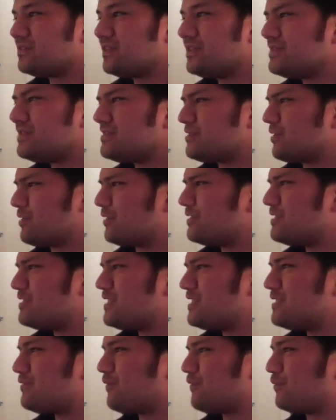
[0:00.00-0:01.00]
his
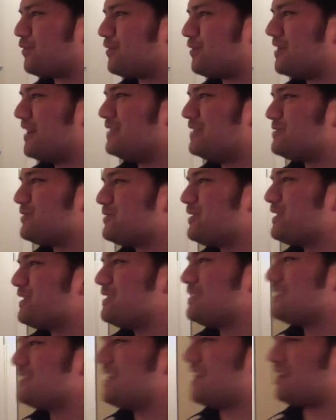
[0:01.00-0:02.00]
Xerxes from 300?
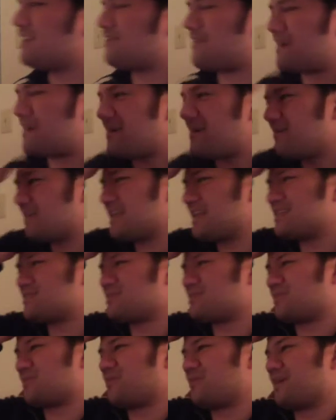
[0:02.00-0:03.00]
Isn't that brown? That's
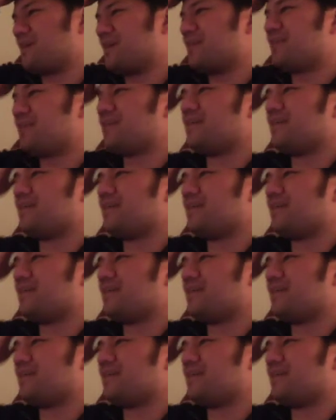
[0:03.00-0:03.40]
really weird.